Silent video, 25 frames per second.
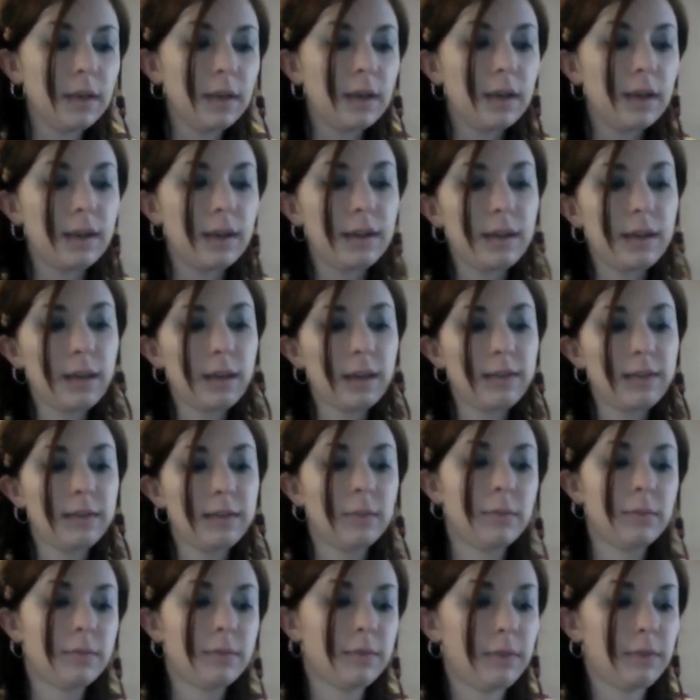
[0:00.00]
And like I
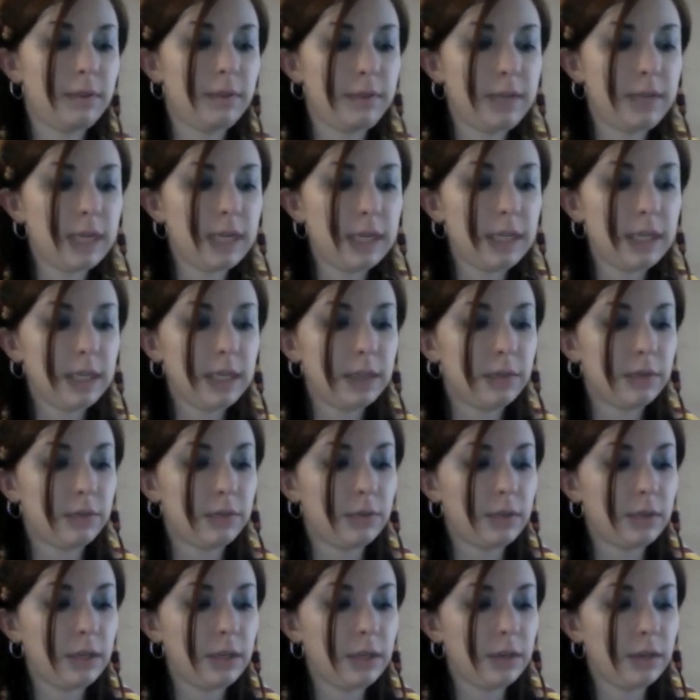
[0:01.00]
said before, this technique is
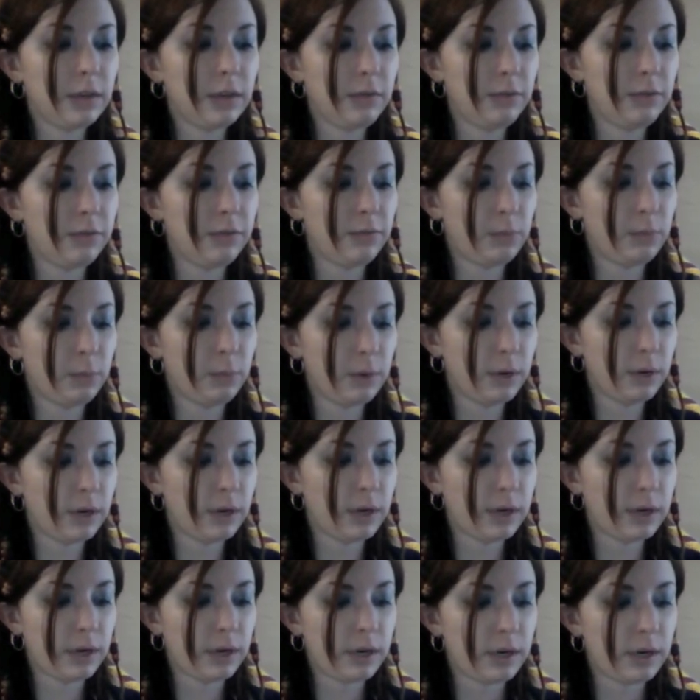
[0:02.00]
really good
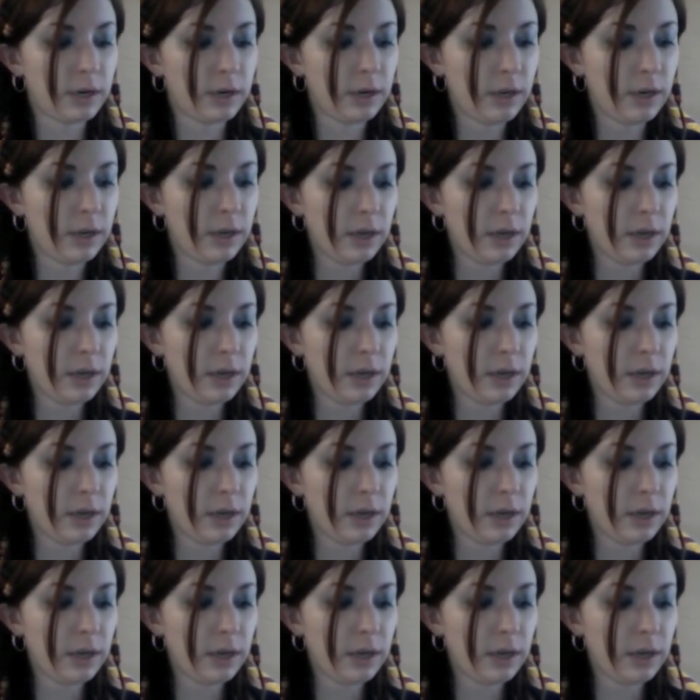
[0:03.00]
for